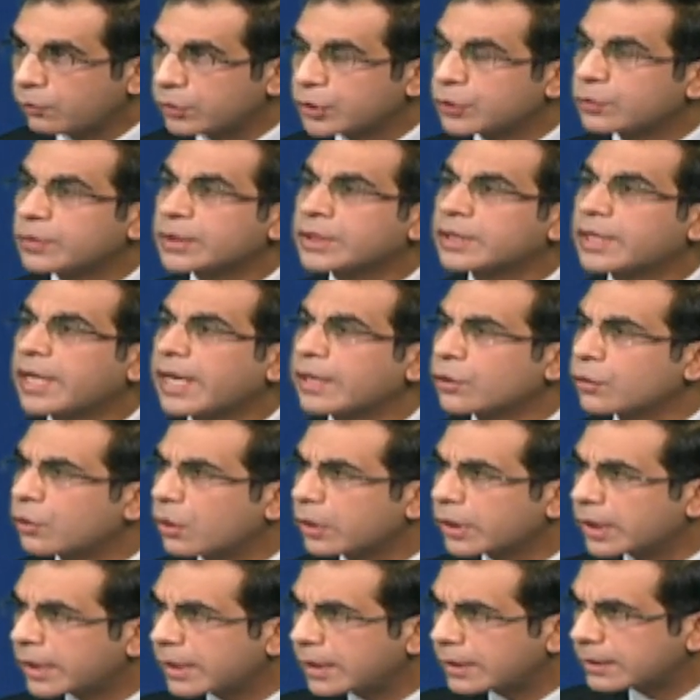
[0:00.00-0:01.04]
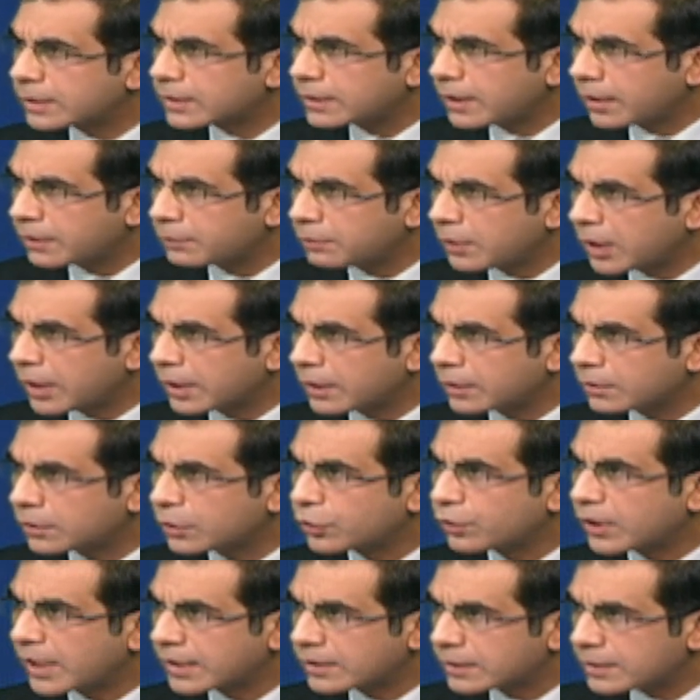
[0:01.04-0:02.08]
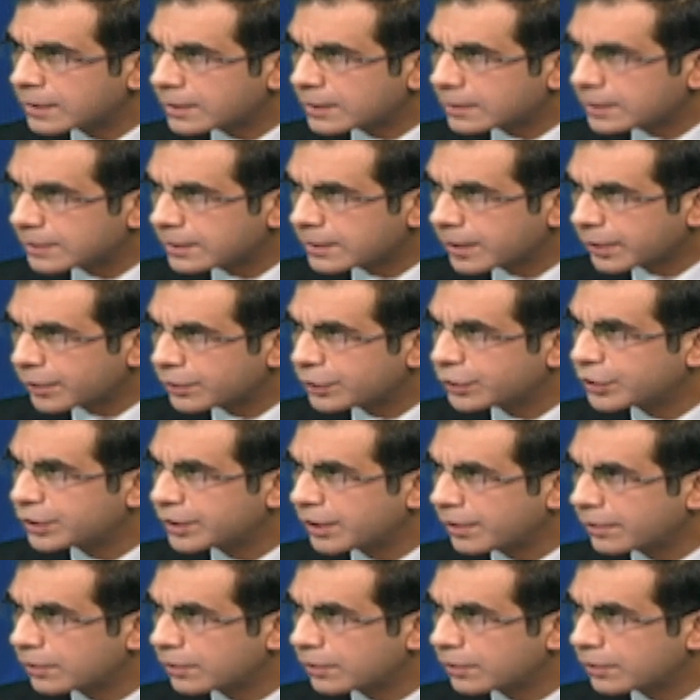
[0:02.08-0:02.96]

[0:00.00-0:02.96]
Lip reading: was categorically said by the United Nations Secretary General also.